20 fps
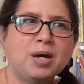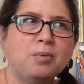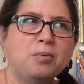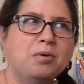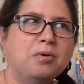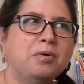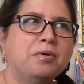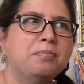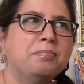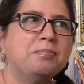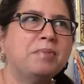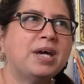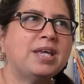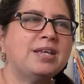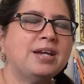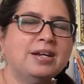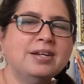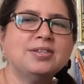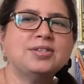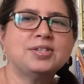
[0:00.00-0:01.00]
Well, my
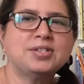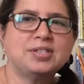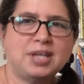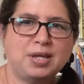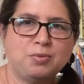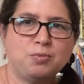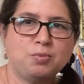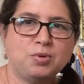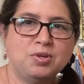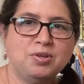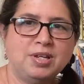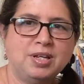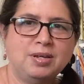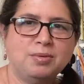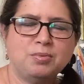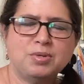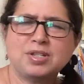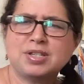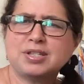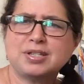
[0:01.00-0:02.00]
youngest son, Rudy,
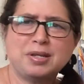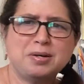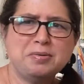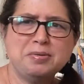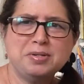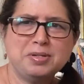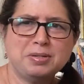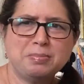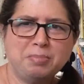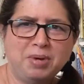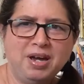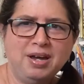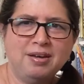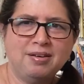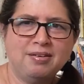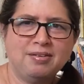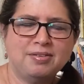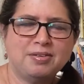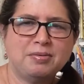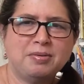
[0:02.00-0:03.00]
was so
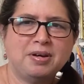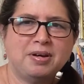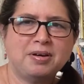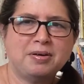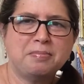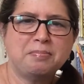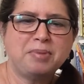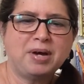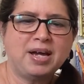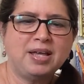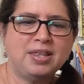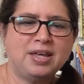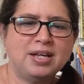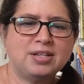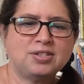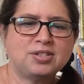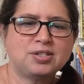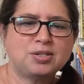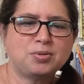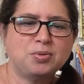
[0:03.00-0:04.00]
inspired by
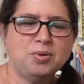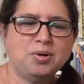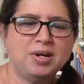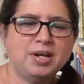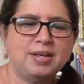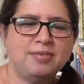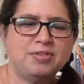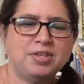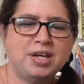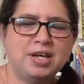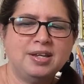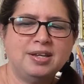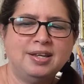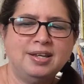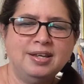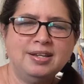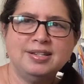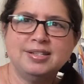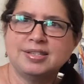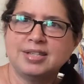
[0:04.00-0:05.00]
that story that
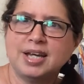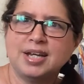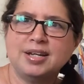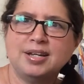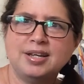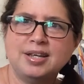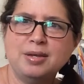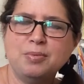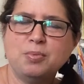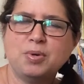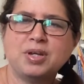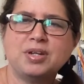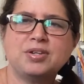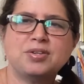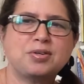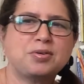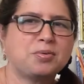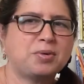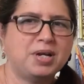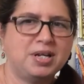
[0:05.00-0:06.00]
he decided he wanted
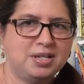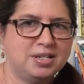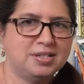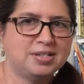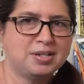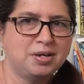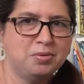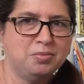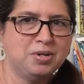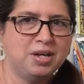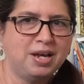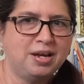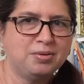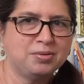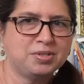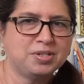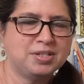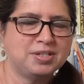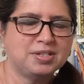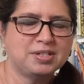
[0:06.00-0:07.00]
to create his own
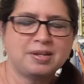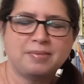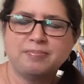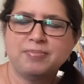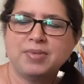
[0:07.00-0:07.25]
houses.